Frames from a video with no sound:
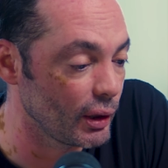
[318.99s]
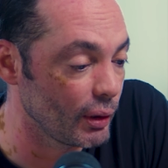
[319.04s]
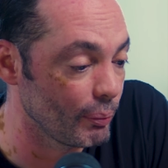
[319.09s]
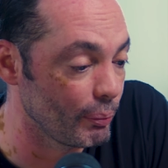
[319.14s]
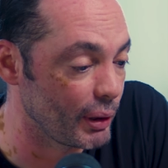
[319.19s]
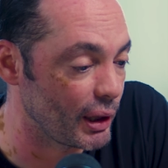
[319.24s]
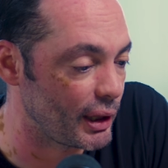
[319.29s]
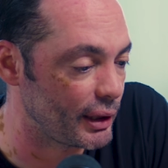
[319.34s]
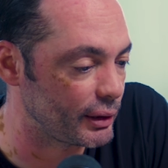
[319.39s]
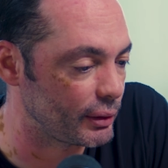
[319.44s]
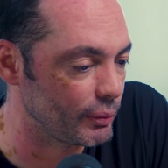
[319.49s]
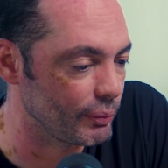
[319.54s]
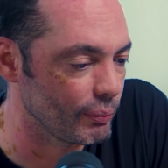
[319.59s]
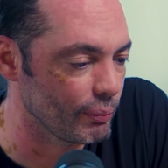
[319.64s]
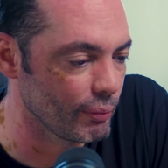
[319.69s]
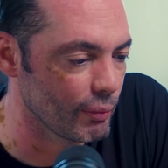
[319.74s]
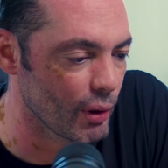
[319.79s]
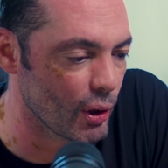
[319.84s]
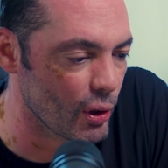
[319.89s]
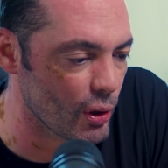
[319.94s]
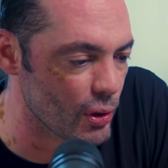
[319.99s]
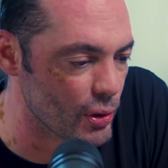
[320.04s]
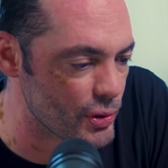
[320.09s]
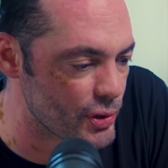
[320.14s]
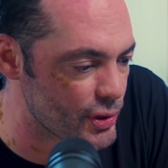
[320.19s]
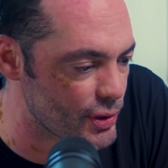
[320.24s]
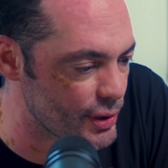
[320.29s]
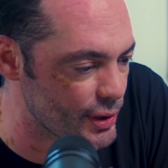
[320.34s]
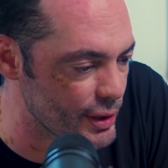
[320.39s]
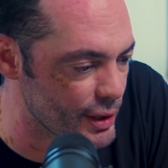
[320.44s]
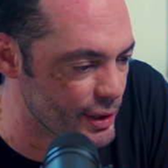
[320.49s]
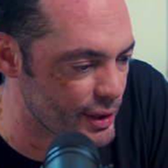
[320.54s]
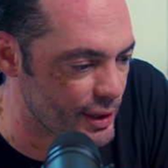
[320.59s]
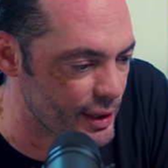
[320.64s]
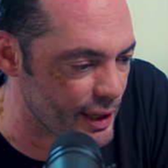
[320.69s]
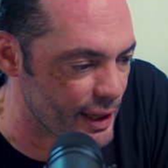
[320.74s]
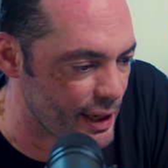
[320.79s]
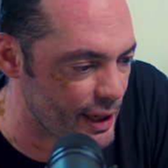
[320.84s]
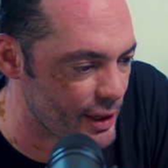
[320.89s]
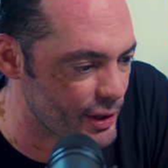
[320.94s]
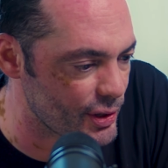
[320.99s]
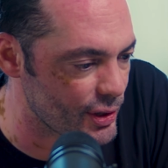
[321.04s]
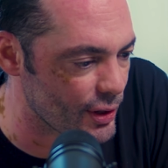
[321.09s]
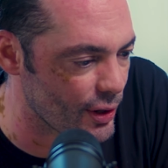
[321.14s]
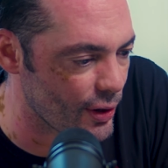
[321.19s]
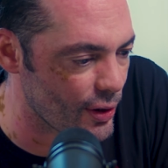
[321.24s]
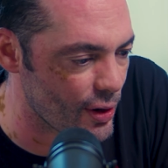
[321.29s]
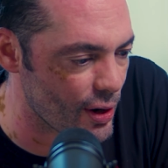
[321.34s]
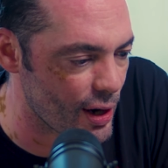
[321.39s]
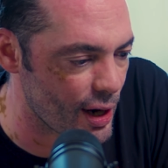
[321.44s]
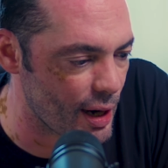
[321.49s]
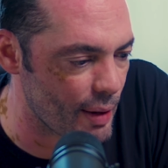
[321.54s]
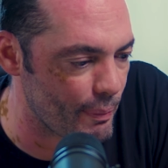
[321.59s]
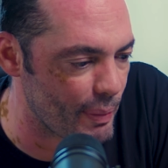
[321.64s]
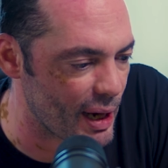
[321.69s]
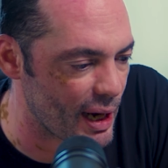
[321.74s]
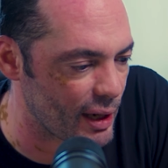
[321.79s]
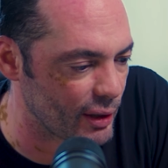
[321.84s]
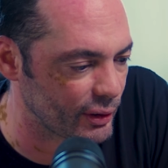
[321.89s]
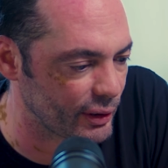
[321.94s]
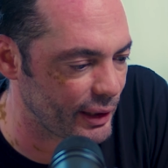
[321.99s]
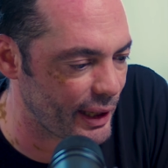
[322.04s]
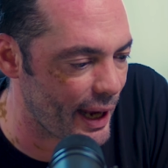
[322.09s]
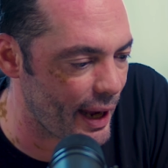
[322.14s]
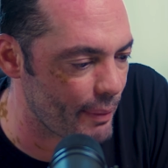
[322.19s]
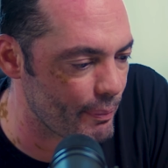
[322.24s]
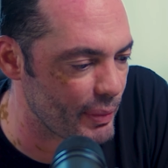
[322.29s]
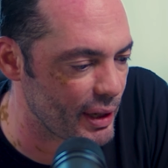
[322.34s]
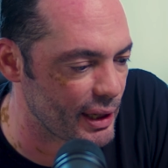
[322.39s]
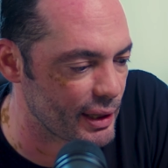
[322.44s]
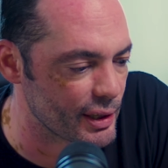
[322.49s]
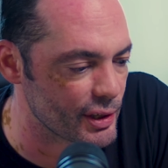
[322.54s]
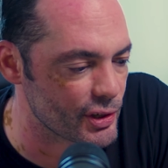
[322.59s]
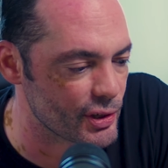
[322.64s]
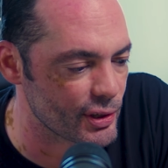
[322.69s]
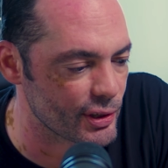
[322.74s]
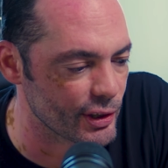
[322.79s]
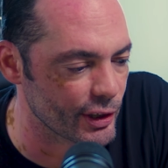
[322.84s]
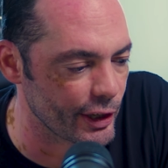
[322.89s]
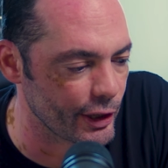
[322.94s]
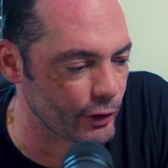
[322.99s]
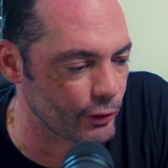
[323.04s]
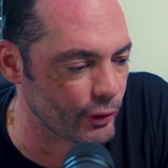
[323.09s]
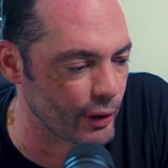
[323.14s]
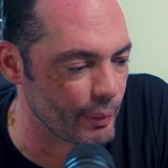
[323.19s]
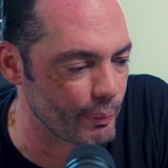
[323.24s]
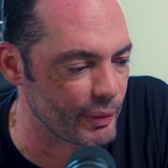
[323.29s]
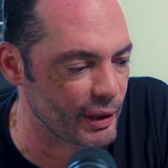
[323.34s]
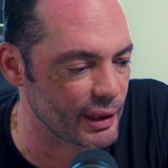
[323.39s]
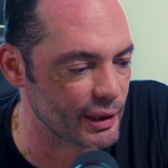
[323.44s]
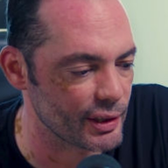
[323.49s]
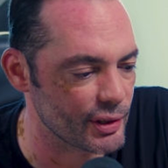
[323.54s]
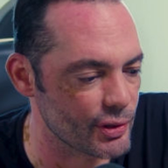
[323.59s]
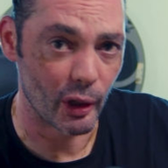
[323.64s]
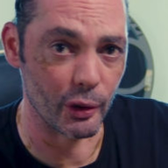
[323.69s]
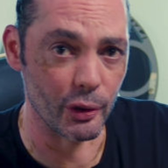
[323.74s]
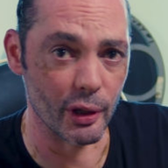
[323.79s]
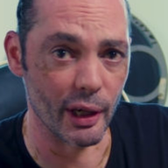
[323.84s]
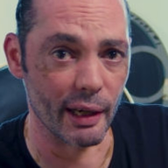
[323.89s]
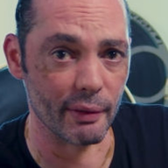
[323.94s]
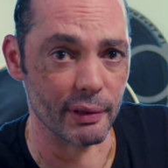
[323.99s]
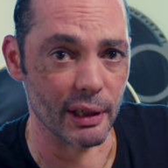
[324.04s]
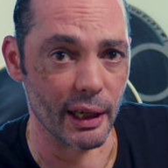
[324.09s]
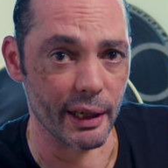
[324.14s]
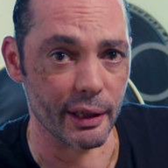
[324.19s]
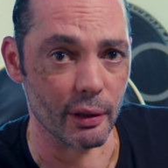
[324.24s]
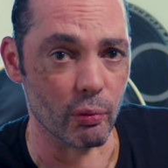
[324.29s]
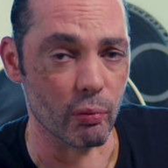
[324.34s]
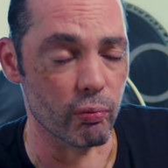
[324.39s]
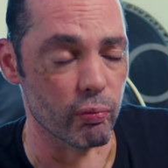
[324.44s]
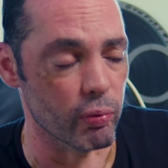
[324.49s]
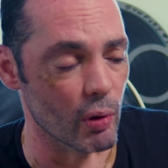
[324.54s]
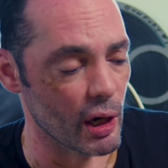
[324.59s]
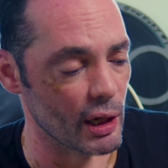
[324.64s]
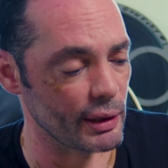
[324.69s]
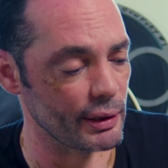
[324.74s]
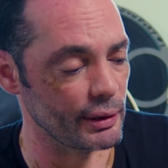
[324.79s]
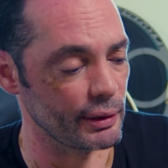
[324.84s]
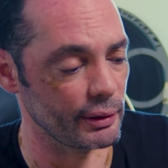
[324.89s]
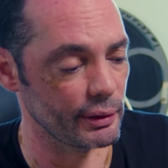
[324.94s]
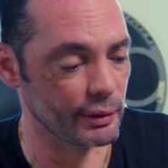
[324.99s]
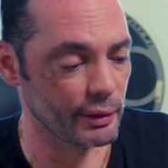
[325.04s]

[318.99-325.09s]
But most of the things are about 10 minutes, 33 minutes. You have like one